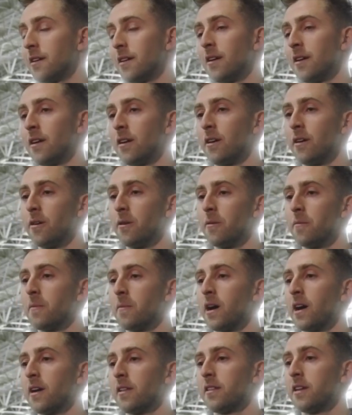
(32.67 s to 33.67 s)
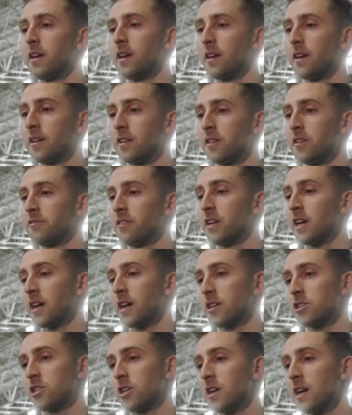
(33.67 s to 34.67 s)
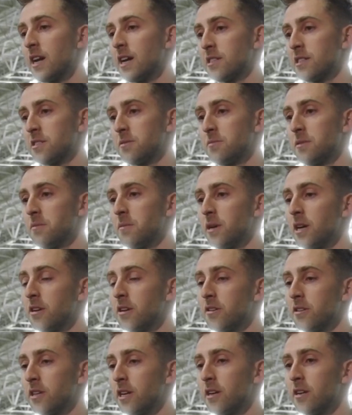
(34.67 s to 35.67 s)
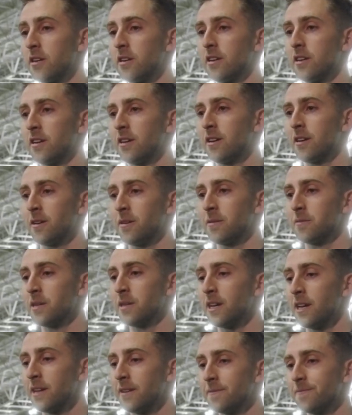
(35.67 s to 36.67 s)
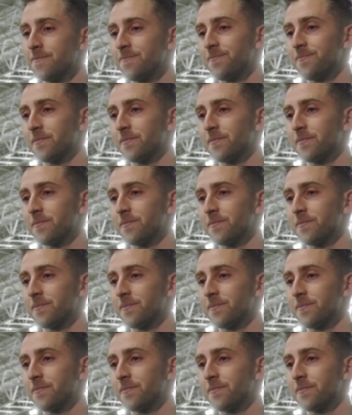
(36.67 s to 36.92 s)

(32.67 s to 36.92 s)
I think the reaction has to be better there, and,